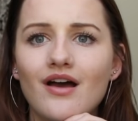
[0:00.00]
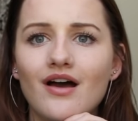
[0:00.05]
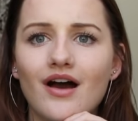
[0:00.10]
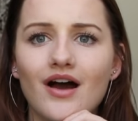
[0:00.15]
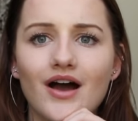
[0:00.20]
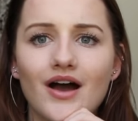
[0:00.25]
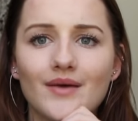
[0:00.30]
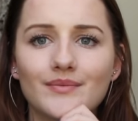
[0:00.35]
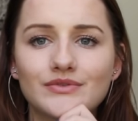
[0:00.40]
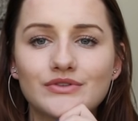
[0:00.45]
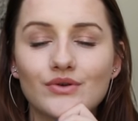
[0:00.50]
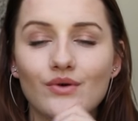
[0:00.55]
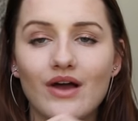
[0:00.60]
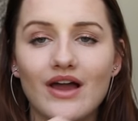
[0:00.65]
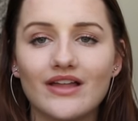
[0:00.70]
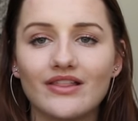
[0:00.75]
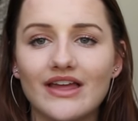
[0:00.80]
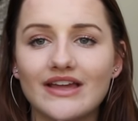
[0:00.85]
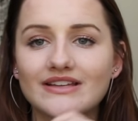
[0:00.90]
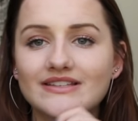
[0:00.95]
um, so
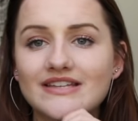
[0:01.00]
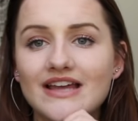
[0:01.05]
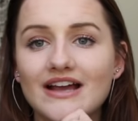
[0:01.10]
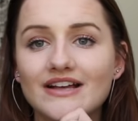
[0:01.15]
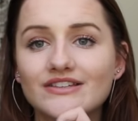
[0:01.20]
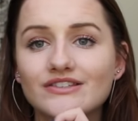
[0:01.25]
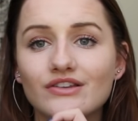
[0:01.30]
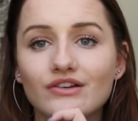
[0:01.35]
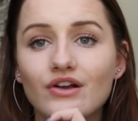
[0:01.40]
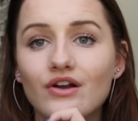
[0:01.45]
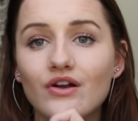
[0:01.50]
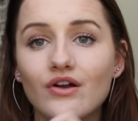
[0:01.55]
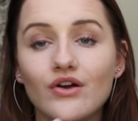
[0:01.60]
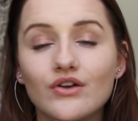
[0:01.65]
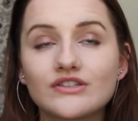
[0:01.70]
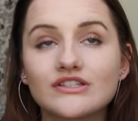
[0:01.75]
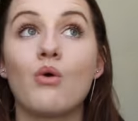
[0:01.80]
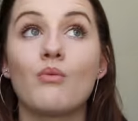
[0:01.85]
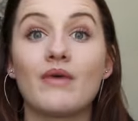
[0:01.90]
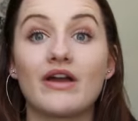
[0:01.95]
I like text the
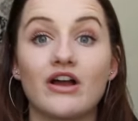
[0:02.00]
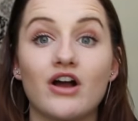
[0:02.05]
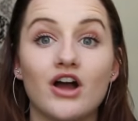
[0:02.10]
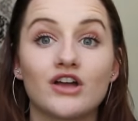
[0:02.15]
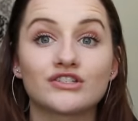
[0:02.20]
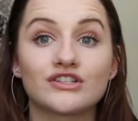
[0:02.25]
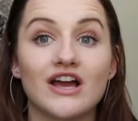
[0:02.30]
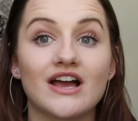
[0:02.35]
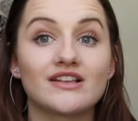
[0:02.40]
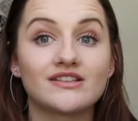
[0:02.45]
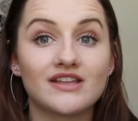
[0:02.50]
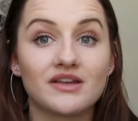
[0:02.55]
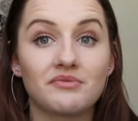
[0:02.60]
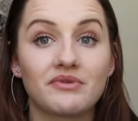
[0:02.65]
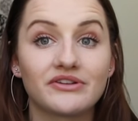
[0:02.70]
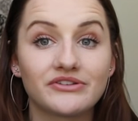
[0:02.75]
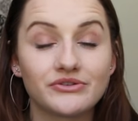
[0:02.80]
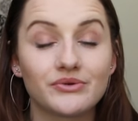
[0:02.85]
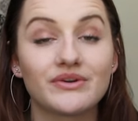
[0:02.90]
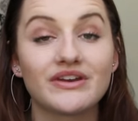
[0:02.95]
girls. Oh my gosh, guys, they
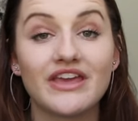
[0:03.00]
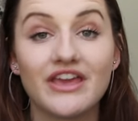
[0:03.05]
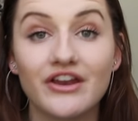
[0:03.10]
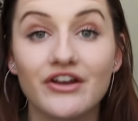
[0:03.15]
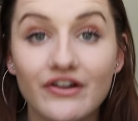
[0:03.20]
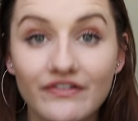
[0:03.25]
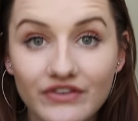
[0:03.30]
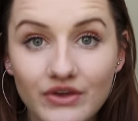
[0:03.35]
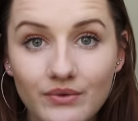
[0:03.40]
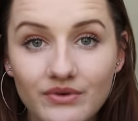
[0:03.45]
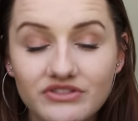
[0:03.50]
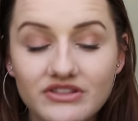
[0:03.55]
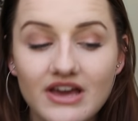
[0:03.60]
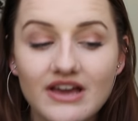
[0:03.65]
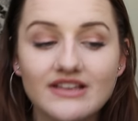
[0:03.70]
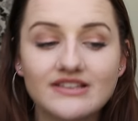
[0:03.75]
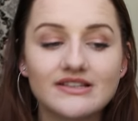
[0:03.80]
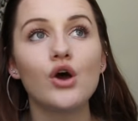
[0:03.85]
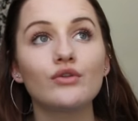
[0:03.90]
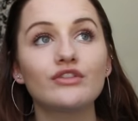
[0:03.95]
want to do an interview with
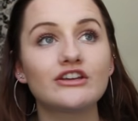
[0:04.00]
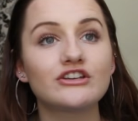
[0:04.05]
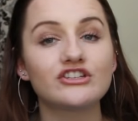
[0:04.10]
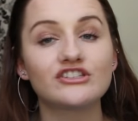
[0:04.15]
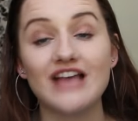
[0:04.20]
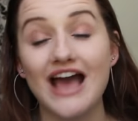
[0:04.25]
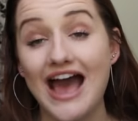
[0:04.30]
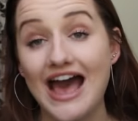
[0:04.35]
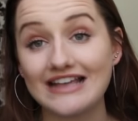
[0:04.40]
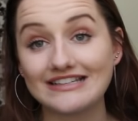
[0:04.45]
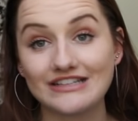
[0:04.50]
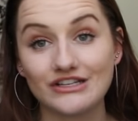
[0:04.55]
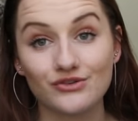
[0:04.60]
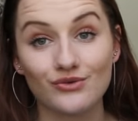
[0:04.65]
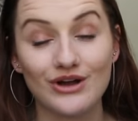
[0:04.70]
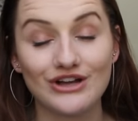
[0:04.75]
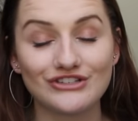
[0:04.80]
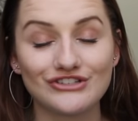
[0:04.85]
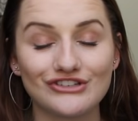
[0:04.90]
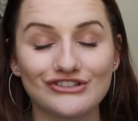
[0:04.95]
us. So they just asked us
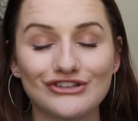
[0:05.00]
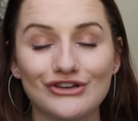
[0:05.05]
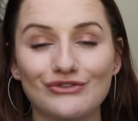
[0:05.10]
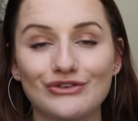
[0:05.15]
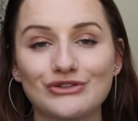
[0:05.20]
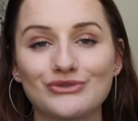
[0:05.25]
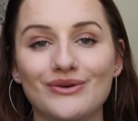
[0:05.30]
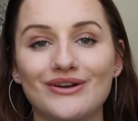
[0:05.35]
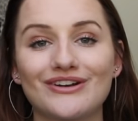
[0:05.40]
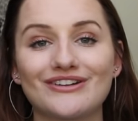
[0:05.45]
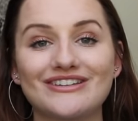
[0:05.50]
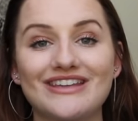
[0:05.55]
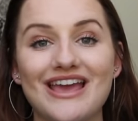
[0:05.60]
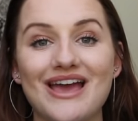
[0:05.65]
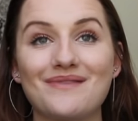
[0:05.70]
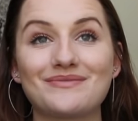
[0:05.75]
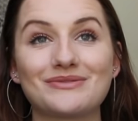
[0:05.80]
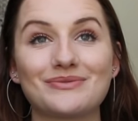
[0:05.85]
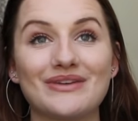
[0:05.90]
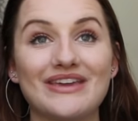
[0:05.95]
questions over Twitter D
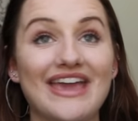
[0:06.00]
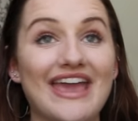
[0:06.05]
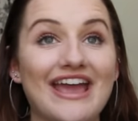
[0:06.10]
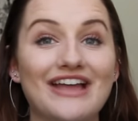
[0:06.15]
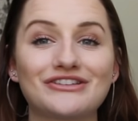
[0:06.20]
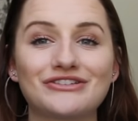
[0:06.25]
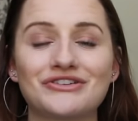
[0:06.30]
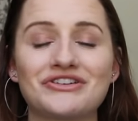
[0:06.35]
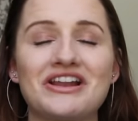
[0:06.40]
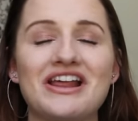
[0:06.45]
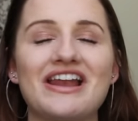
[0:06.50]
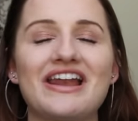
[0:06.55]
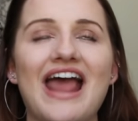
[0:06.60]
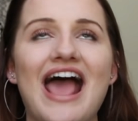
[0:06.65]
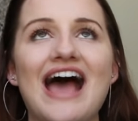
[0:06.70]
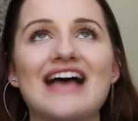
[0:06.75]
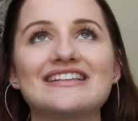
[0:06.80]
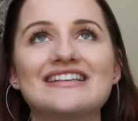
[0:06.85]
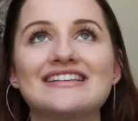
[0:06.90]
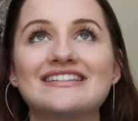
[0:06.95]
Ms, and we answered it
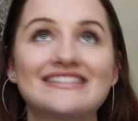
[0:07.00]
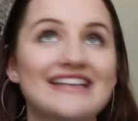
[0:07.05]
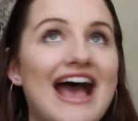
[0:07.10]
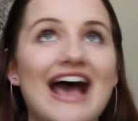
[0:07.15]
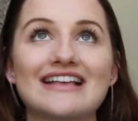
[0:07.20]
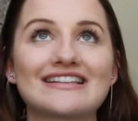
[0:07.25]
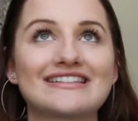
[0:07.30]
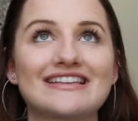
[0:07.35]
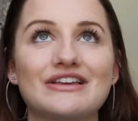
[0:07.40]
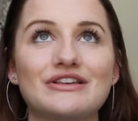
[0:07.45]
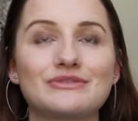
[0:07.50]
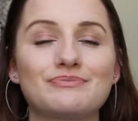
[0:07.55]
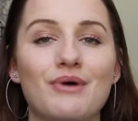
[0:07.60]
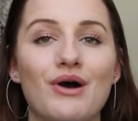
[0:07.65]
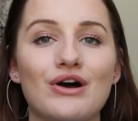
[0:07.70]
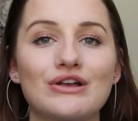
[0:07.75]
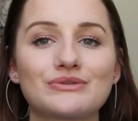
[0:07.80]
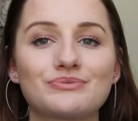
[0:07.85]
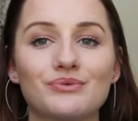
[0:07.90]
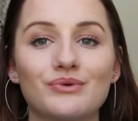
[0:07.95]
as sassy as
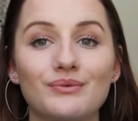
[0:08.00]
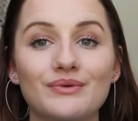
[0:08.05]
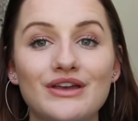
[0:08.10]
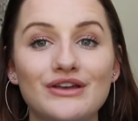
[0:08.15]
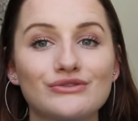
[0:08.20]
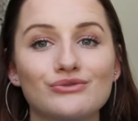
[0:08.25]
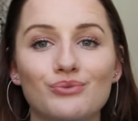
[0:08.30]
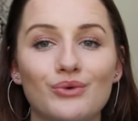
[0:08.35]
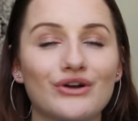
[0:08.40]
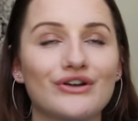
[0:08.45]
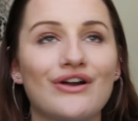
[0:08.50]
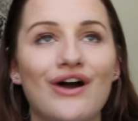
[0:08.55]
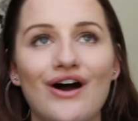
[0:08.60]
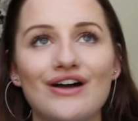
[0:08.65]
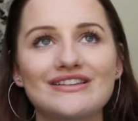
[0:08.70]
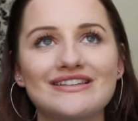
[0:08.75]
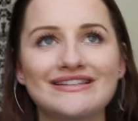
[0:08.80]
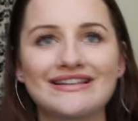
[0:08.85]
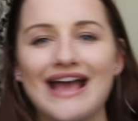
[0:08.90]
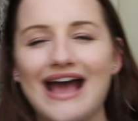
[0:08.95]
possible because we're
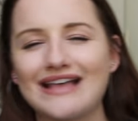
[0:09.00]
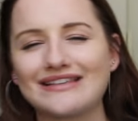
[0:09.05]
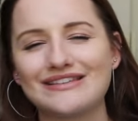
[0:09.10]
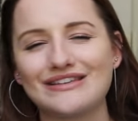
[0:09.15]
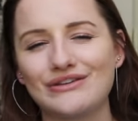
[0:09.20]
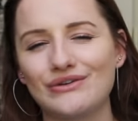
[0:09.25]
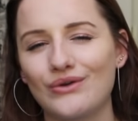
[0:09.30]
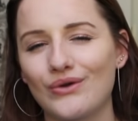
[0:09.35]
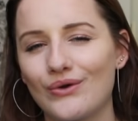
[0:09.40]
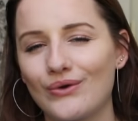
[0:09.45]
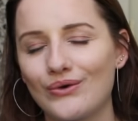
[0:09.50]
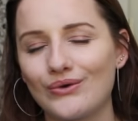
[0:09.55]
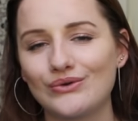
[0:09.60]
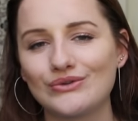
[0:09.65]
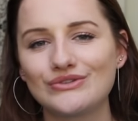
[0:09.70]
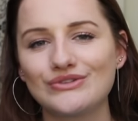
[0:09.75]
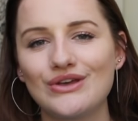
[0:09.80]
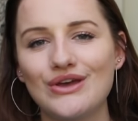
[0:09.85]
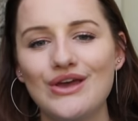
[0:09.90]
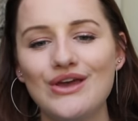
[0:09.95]
not sassy
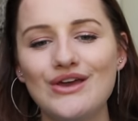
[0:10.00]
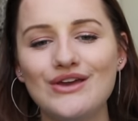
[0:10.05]
girls.